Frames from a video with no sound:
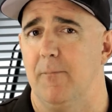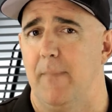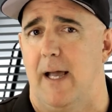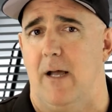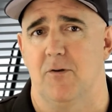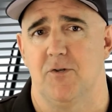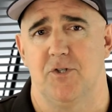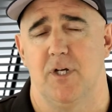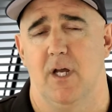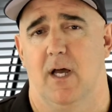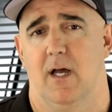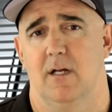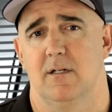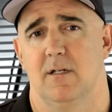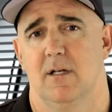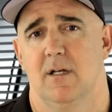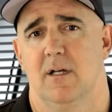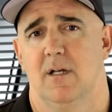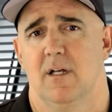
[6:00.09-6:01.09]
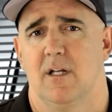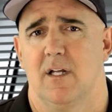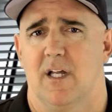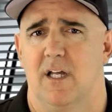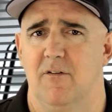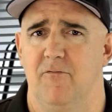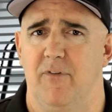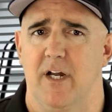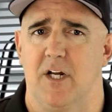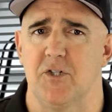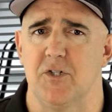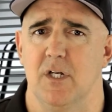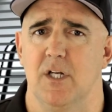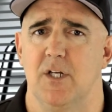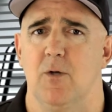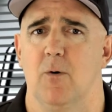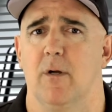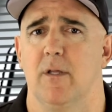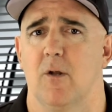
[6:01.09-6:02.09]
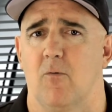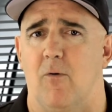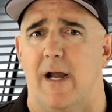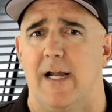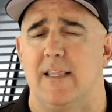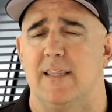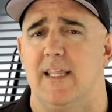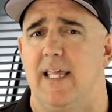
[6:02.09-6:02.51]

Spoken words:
mouth shut, conviction in doing the right